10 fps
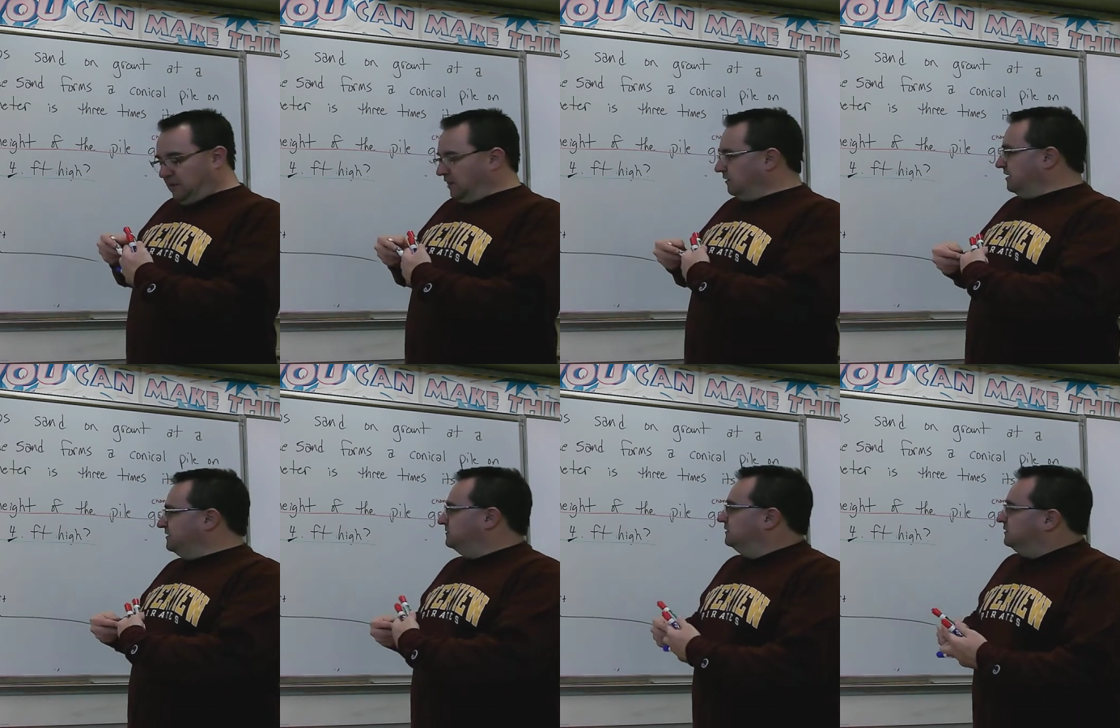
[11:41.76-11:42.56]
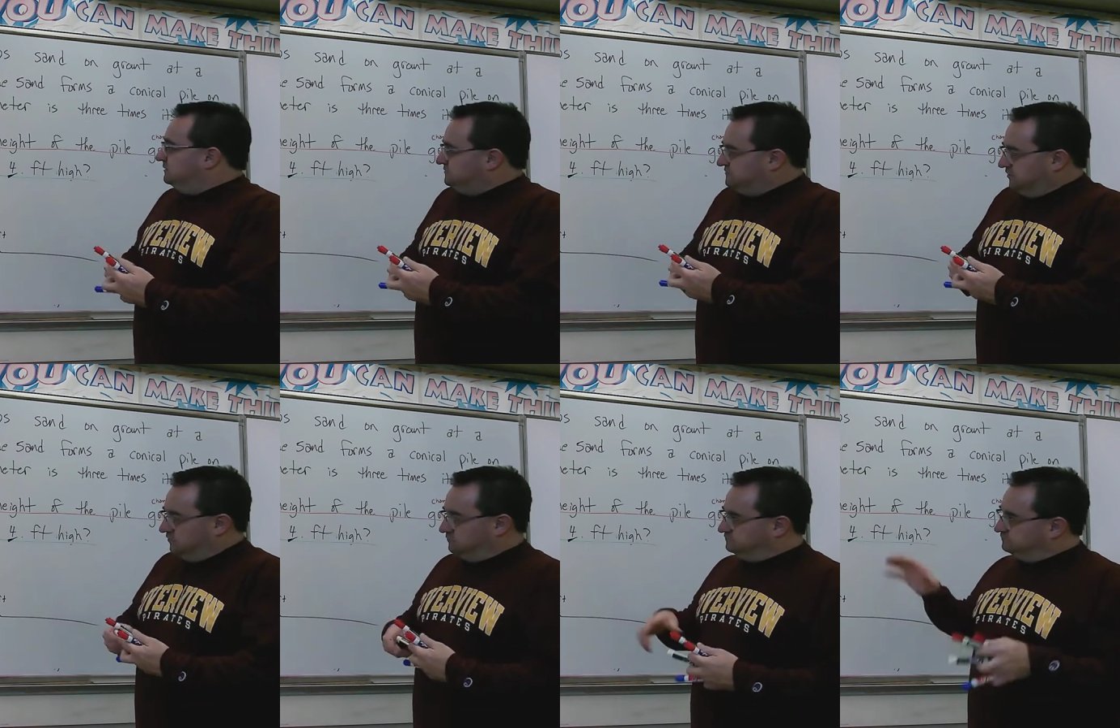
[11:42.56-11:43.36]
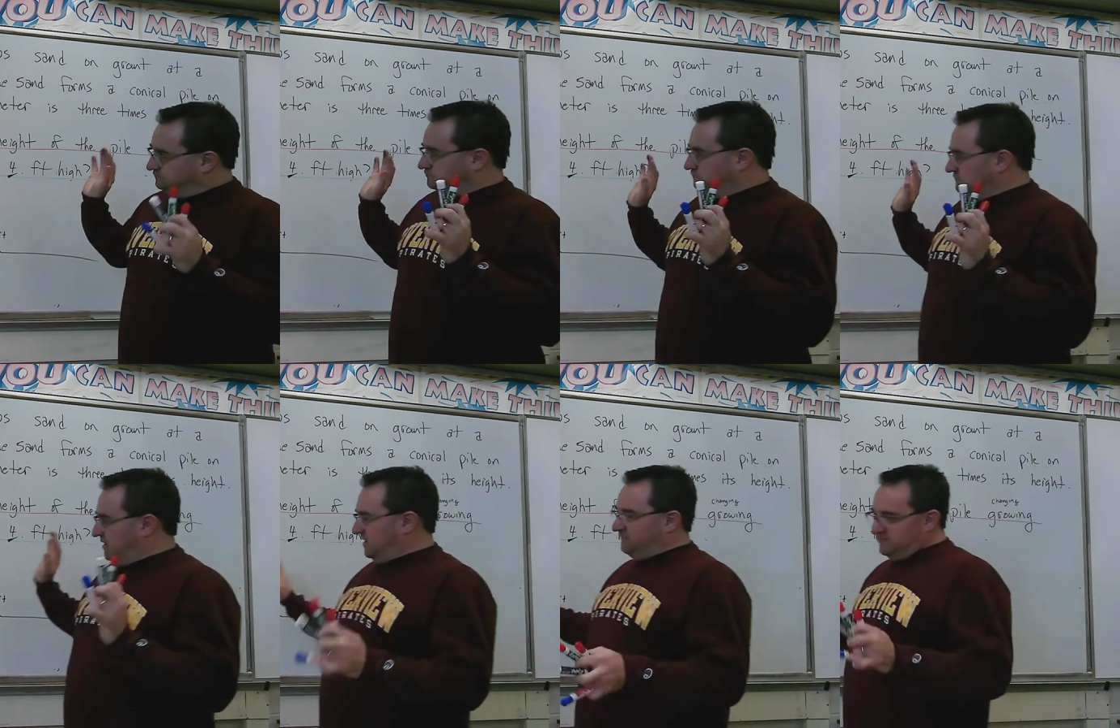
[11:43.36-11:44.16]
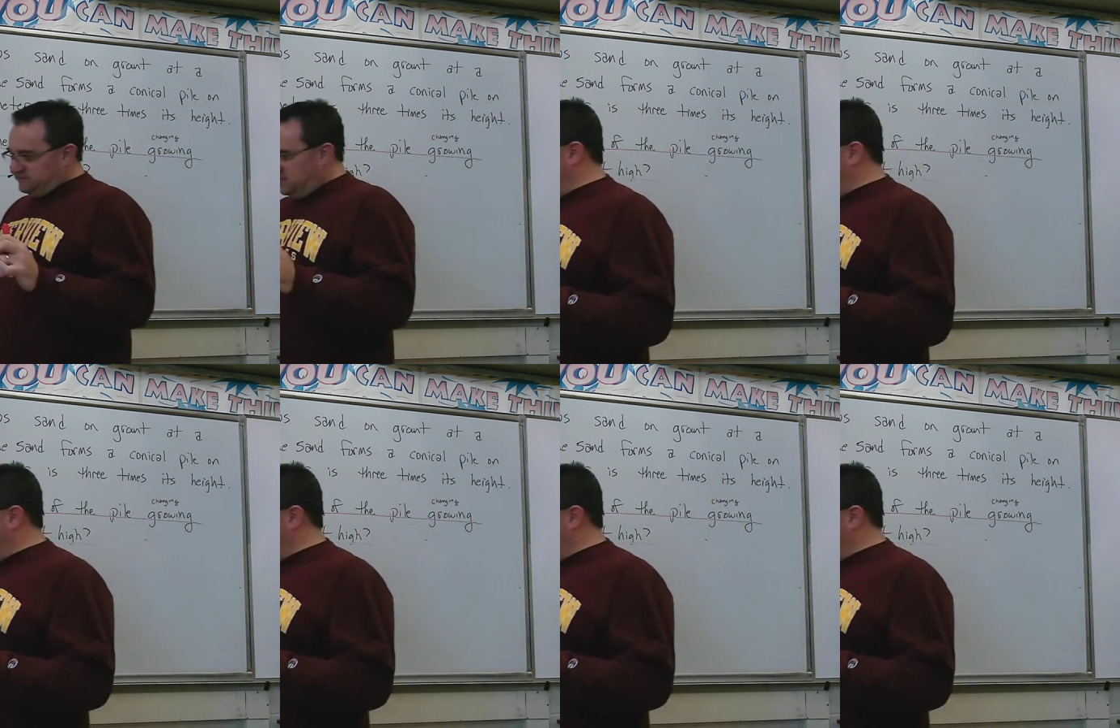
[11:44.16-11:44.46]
All right, so having said